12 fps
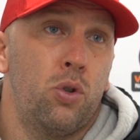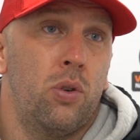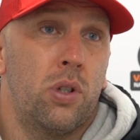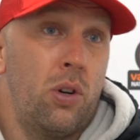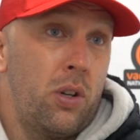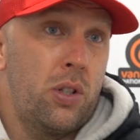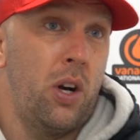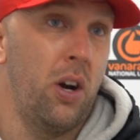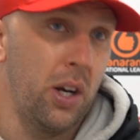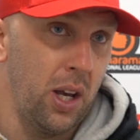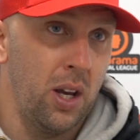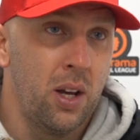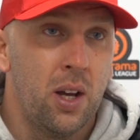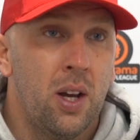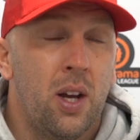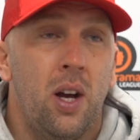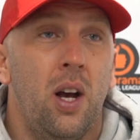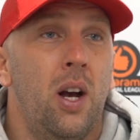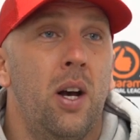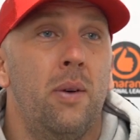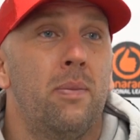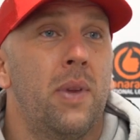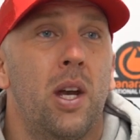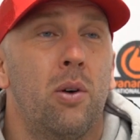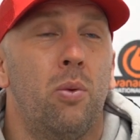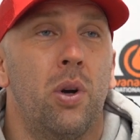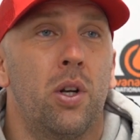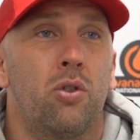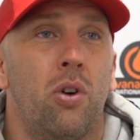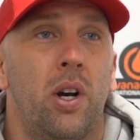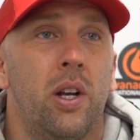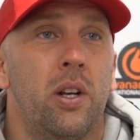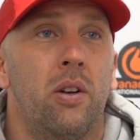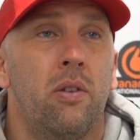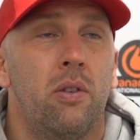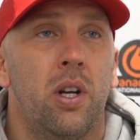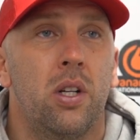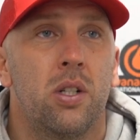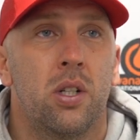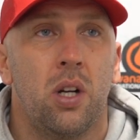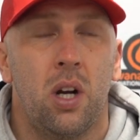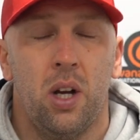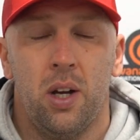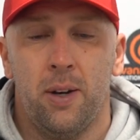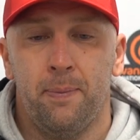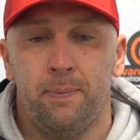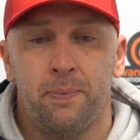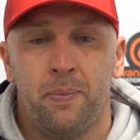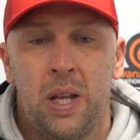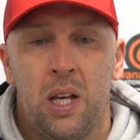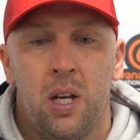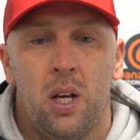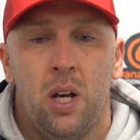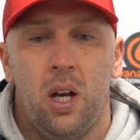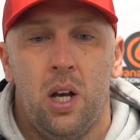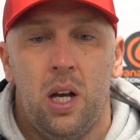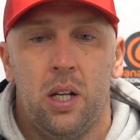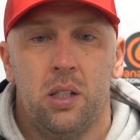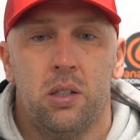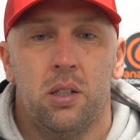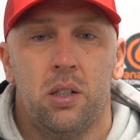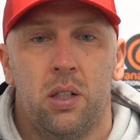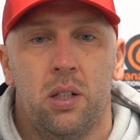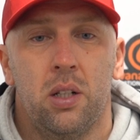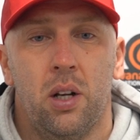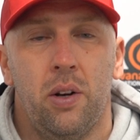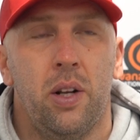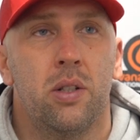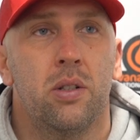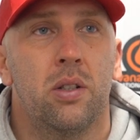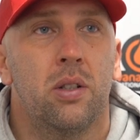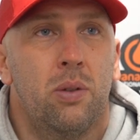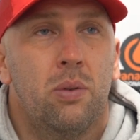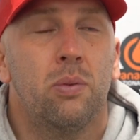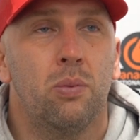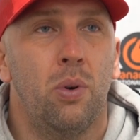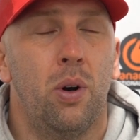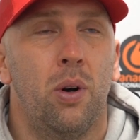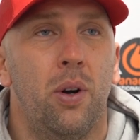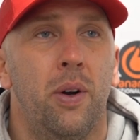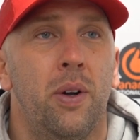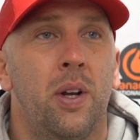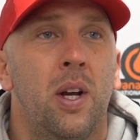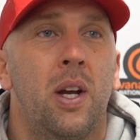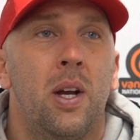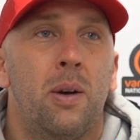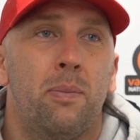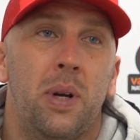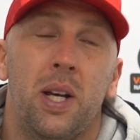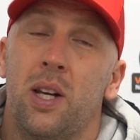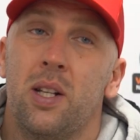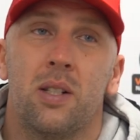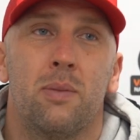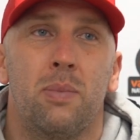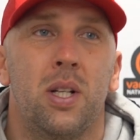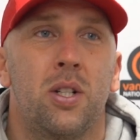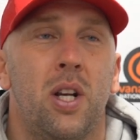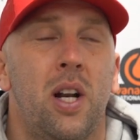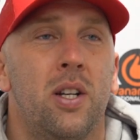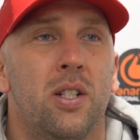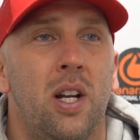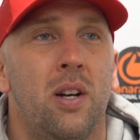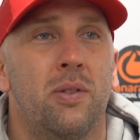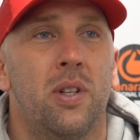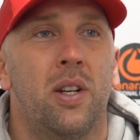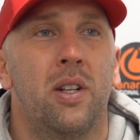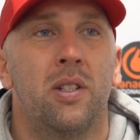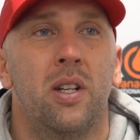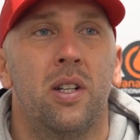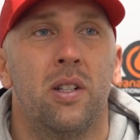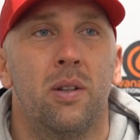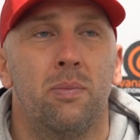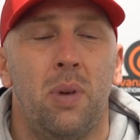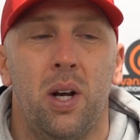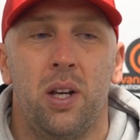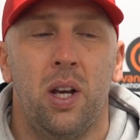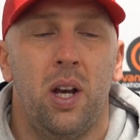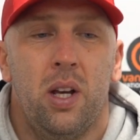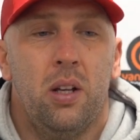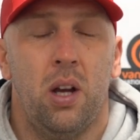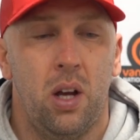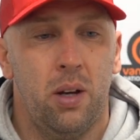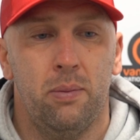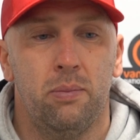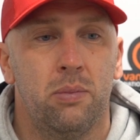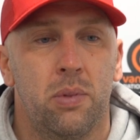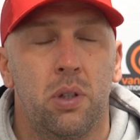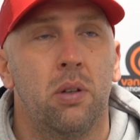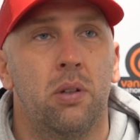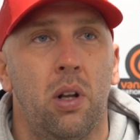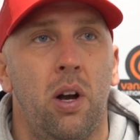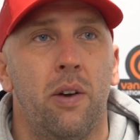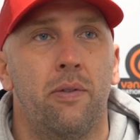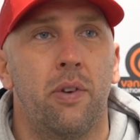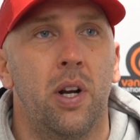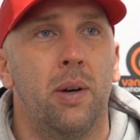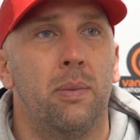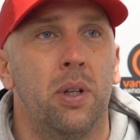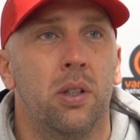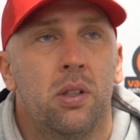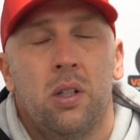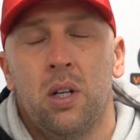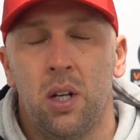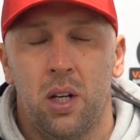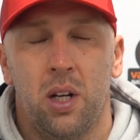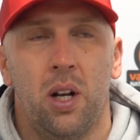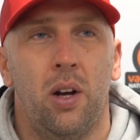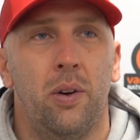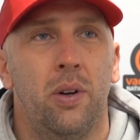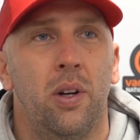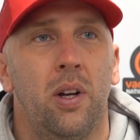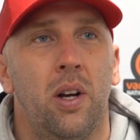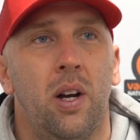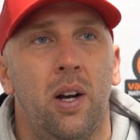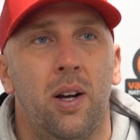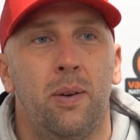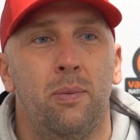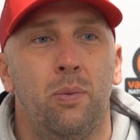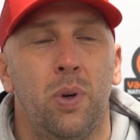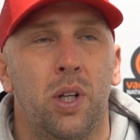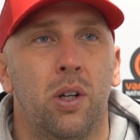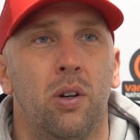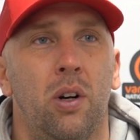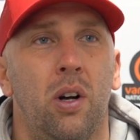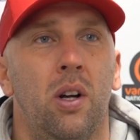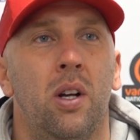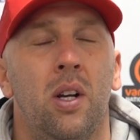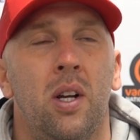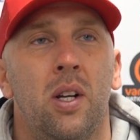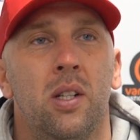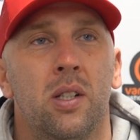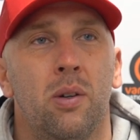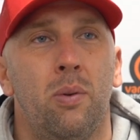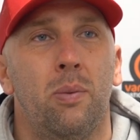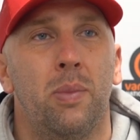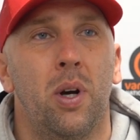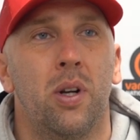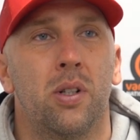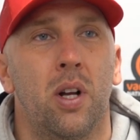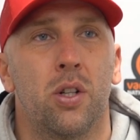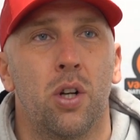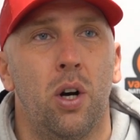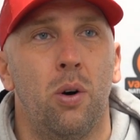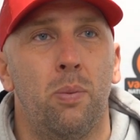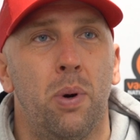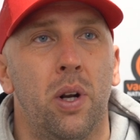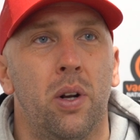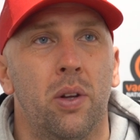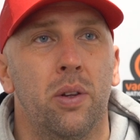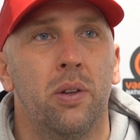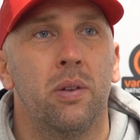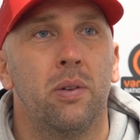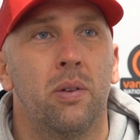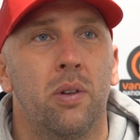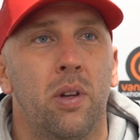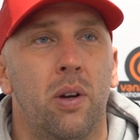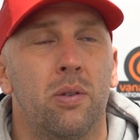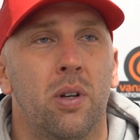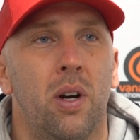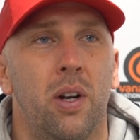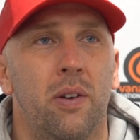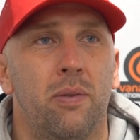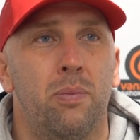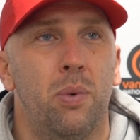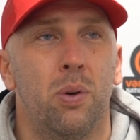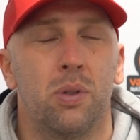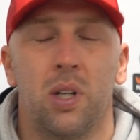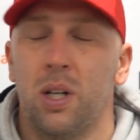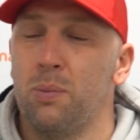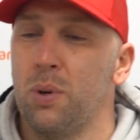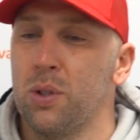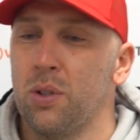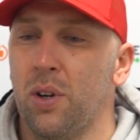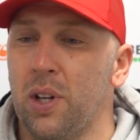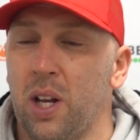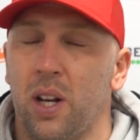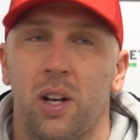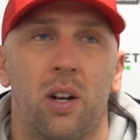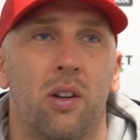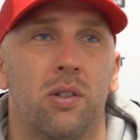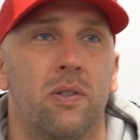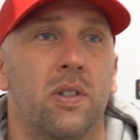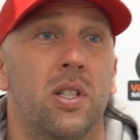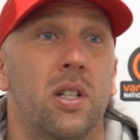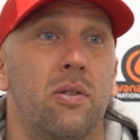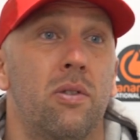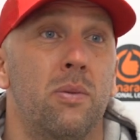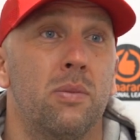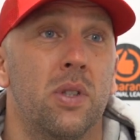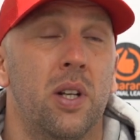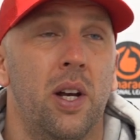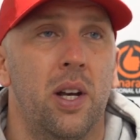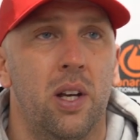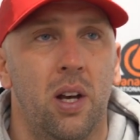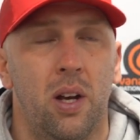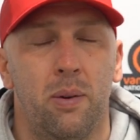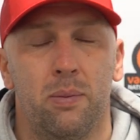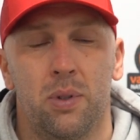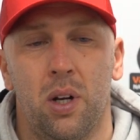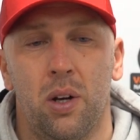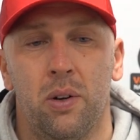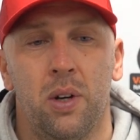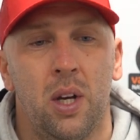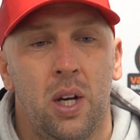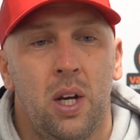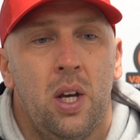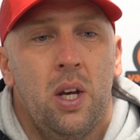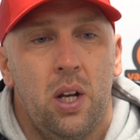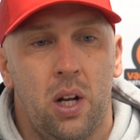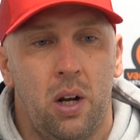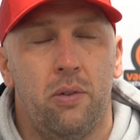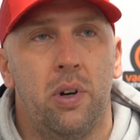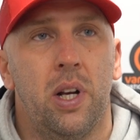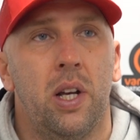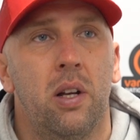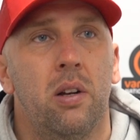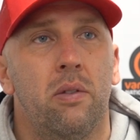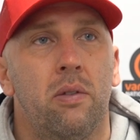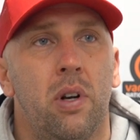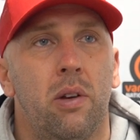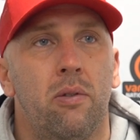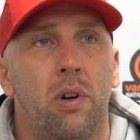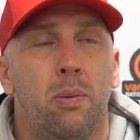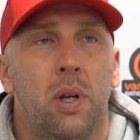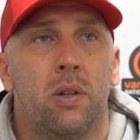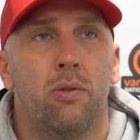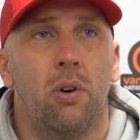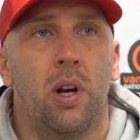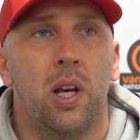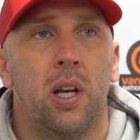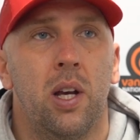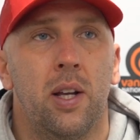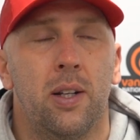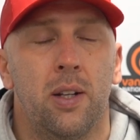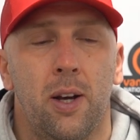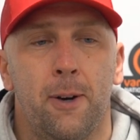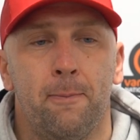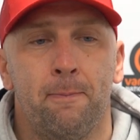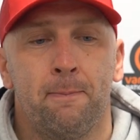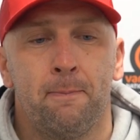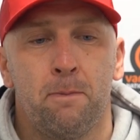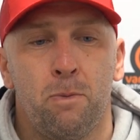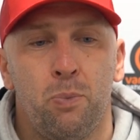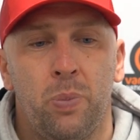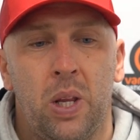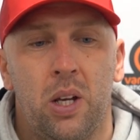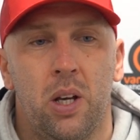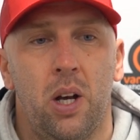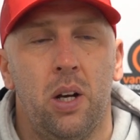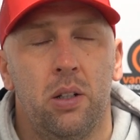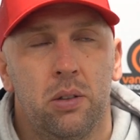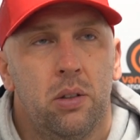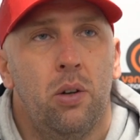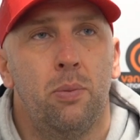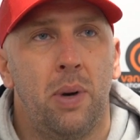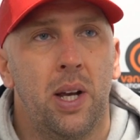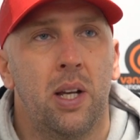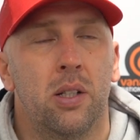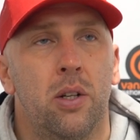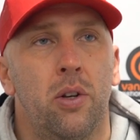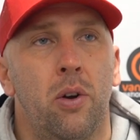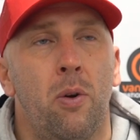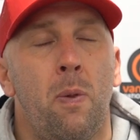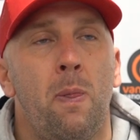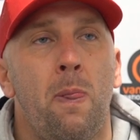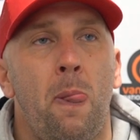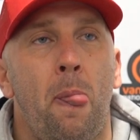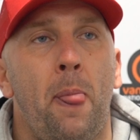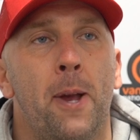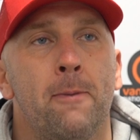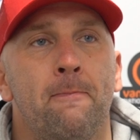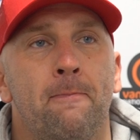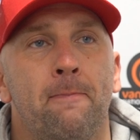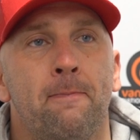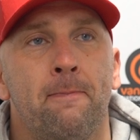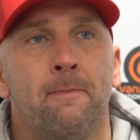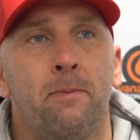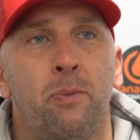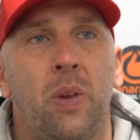sure he's got a target um, that he'll want to try and reach, um, and you know, that's what uh, be his be his challenge now to end the season. But yeah, um, delighted for him, and you know, um, when you've got someone behind you like Joel putting on those kind of balls that he puts on again, lots of assists for him today. Um, so, you know, really, really, really pleased for Ollie, and um, yeah, long may it continue. Awesome. Thank you, Adam.